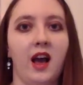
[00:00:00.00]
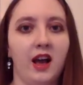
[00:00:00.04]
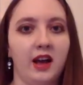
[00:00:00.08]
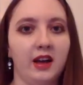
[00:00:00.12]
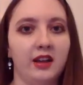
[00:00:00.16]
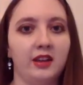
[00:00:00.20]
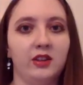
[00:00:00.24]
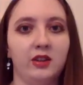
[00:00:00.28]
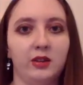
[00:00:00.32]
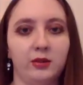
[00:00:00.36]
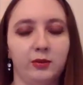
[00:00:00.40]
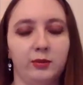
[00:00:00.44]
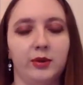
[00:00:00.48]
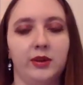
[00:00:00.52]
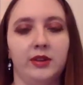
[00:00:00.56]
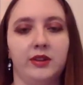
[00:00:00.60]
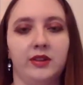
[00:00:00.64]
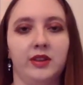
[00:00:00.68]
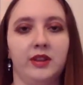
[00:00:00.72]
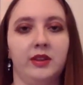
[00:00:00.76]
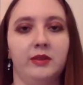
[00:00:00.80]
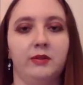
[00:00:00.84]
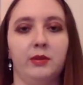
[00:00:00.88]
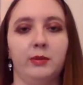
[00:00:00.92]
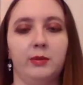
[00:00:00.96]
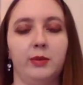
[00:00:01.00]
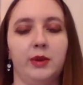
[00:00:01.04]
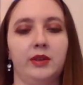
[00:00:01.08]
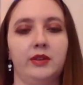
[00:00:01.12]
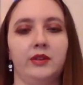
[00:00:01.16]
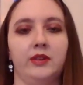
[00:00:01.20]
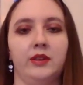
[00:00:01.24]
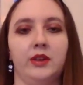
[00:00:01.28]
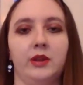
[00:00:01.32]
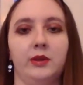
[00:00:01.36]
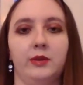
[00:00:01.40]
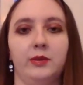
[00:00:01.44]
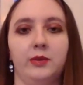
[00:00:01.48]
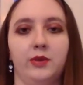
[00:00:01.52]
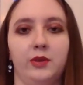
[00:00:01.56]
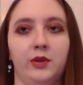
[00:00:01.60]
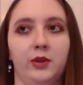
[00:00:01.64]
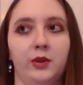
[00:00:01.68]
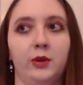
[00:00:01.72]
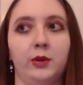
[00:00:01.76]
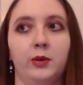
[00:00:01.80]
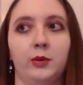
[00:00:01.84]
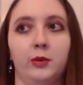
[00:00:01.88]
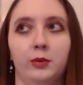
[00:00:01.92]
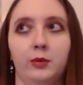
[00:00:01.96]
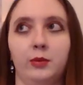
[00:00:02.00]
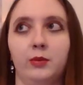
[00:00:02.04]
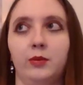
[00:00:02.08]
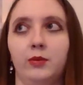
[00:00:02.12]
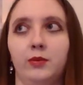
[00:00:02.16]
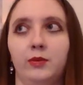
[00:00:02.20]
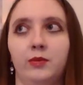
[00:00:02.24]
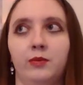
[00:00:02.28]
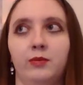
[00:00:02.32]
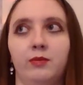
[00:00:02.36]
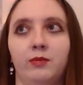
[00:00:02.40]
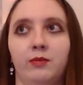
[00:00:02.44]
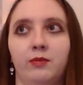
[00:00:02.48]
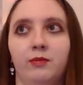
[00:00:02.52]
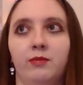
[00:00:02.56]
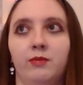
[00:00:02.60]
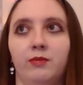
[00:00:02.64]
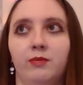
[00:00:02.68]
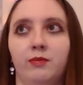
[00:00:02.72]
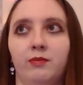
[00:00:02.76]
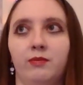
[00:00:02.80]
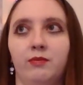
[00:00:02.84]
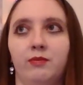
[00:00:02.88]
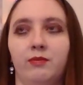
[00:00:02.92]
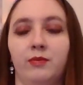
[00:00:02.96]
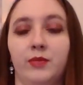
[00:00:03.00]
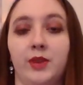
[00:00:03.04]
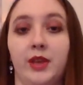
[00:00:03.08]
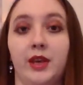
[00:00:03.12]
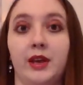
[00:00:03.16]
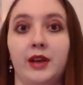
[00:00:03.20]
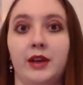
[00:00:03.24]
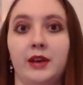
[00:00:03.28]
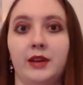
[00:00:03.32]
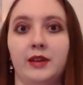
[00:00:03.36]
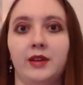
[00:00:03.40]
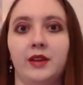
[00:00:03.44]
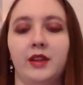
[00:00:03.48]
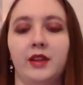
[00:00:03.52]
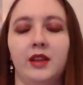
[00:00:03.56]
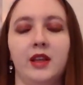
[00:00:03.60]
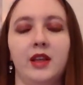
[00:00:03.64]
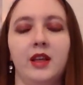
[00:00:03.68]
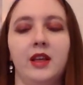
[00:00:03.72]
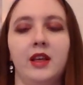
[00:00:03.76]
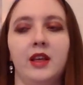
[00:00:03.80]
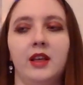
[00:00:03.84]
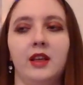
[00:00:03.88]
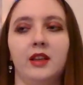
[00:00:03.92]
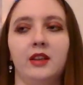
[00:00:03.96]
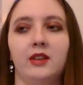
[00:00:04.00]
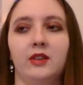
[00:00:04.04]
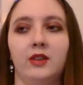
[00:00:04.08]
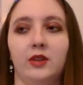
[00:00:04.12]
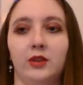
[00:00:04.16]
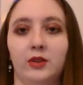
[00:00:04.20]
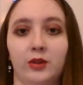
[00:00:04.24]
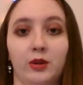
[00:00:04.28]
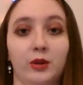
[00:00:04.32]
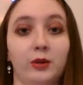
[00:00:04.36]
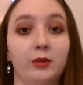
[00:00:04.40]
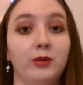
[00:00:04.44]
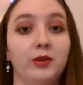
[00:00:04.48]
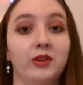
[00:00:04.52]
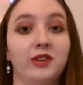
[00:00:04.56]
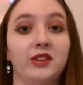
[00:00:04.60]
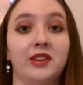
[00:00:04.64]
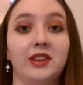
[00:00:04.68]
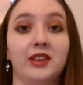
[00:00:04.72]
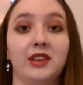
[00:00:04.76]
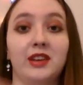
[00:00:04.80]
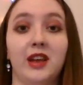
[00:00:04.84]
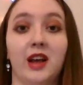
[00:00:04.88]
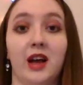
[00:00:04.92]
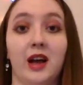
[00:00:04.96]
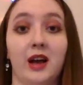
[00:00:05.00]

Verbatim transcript: i just want to see it for myself so yeah so don't worry